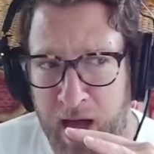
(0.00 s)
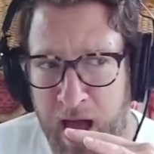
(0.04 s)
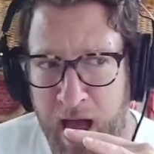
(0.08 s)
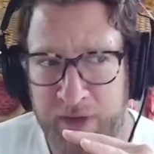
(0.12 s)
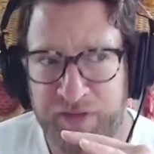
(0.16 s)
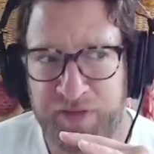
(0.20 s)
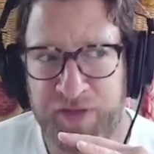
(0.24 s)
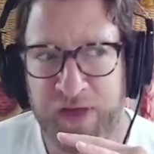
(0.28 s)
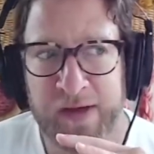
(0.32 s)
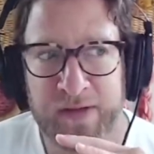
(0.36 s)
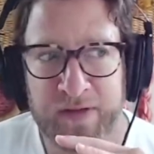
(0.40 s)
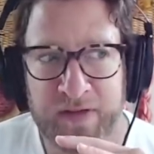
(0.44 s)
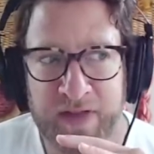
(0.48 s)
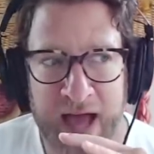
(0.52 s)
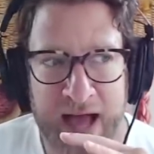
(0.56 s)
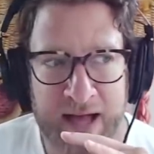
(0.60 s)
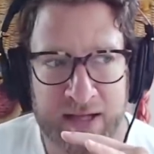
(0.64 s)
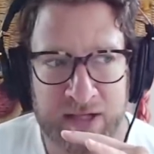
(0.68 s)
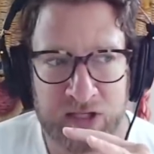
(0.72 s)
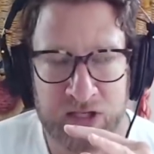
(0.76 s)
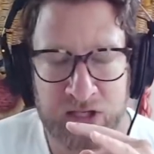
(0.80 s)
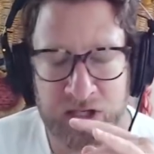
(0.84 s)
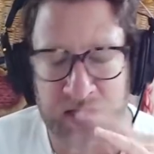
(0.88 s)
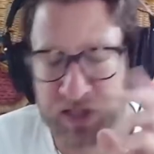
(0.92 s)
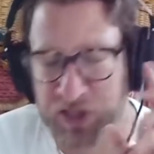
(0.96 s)
I think
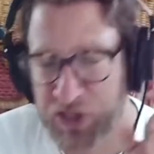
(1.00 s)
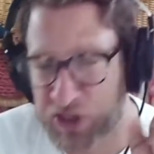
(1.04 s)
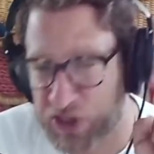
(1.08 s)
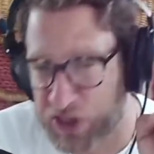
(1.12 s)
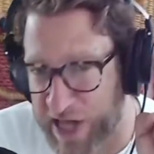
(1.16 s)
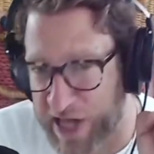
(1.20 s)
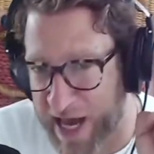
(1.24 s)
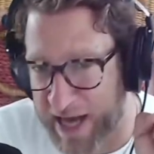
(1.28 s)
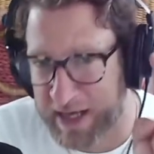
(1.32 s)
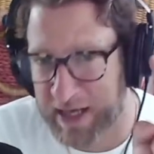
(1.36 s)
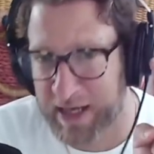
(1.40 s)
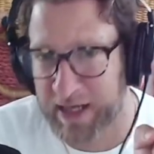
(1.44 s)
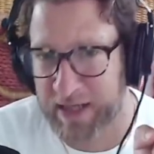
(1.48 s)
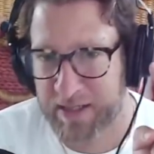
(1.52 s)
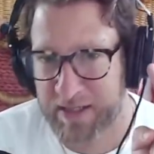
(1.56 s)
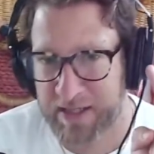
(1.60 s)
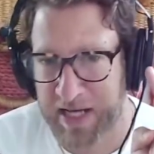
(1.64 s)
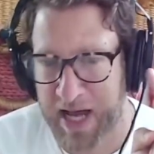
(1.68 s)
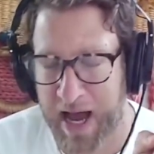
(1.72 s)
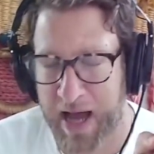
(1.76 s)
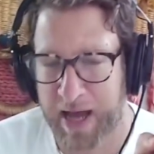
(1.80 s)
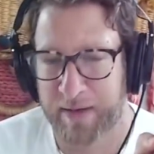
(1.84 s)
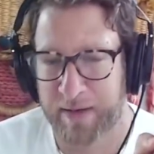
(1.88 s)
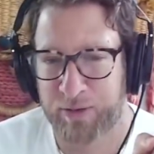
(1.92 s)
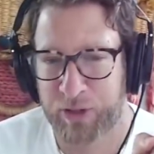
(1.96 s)
that's the second
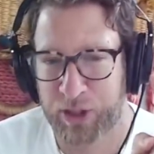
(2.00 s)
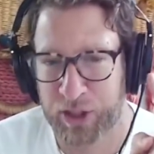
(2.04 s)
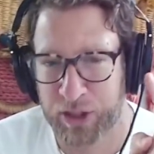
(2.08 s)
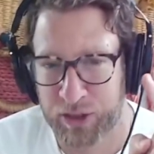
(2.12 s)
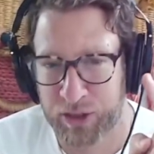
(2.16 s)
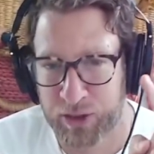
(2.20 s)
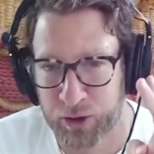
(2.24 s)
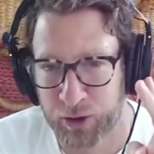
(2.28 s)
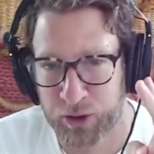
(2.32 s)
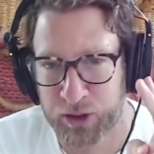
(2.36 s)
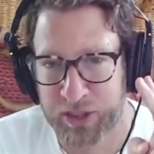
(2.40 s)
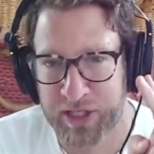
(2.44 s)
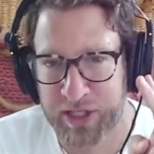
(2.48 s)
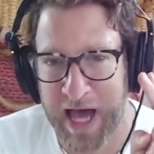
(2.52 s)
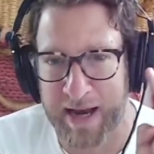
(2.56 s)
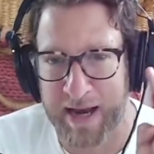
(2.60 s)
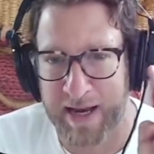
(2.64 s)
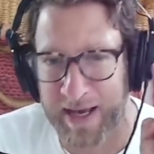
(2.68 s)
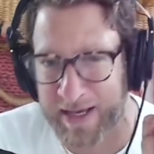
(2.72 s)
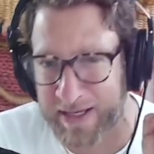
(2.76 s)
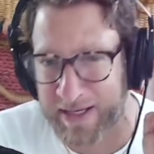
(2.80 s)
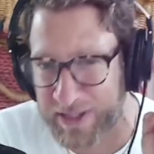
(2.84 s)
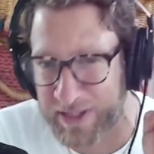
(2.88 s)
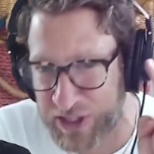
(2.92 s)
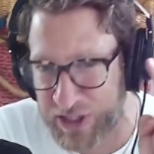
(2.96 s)
time she's used that
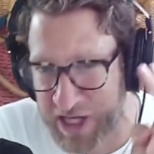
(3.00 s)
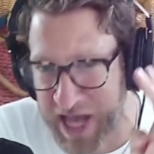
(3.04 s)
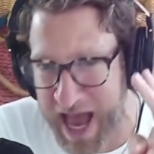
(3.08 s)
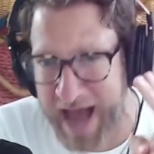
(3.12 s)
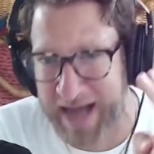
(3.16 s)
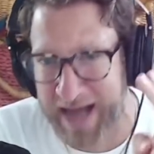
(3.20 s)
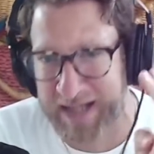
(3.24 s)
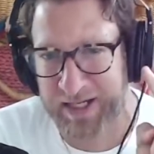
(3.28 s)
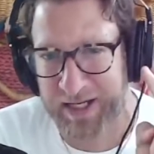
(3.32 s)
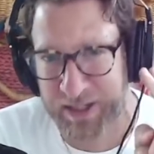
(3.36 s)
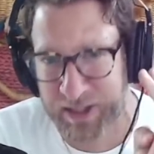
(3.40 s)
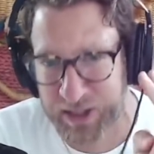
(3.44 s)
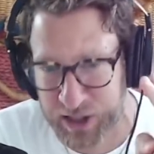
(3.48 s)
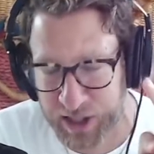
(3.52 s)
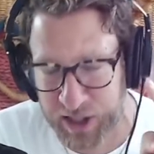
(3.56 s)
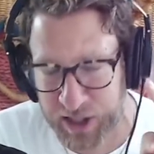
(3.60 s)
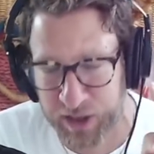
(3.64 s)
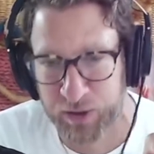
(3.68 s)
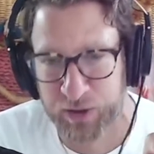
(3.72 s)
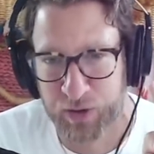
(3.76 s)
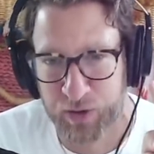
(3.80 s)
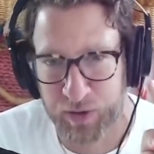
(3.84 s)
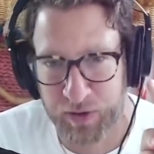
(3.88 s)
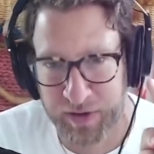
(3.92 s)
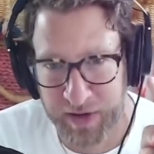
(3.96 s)
exact exact excuse
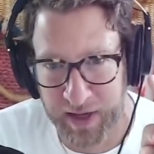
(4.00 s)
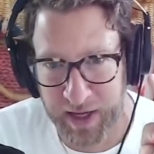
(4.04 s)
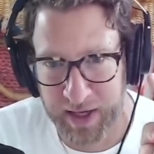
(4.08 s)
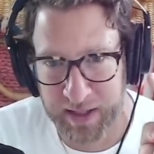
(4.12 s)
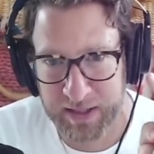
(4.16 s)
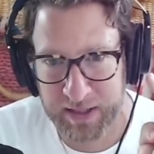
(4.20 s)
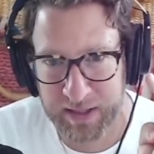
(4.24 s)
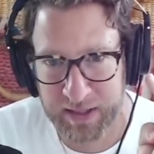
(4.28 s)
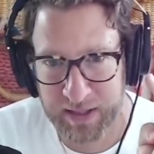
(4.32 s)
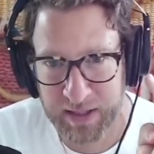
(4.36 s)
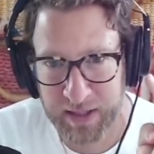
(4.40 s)
same excuse,